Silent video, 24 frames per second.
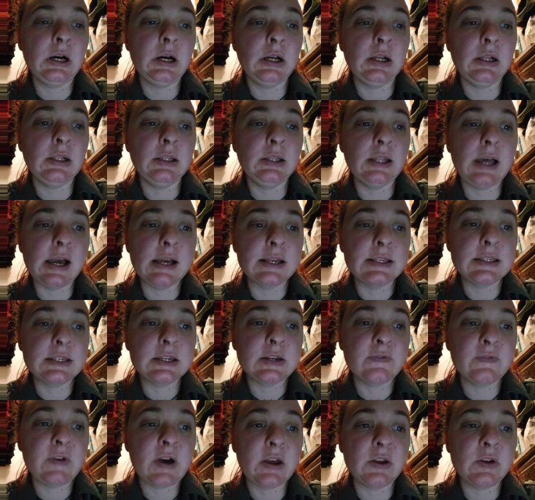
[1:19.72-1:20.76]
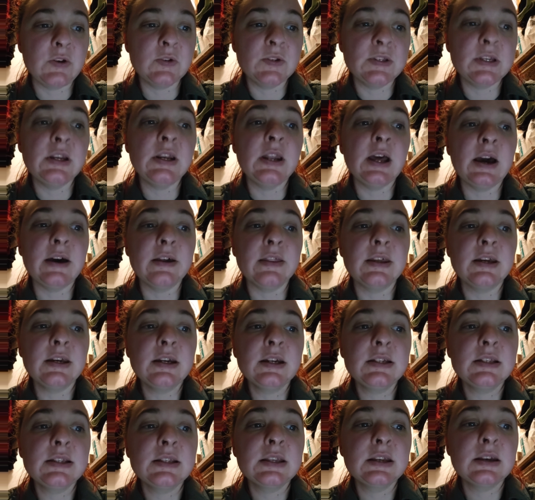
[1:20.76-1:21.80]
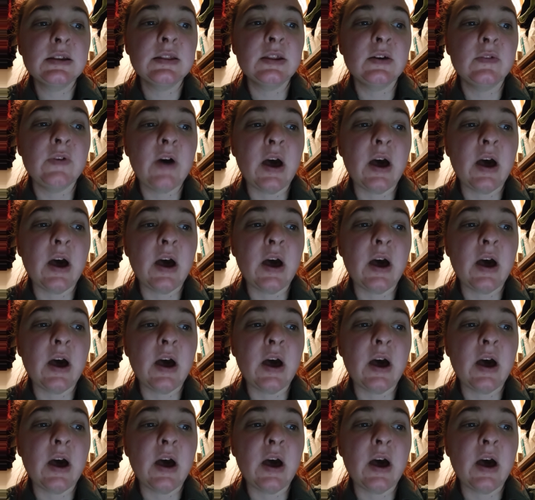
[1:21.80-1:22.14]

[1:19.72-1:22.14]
Lastly, values and ethics.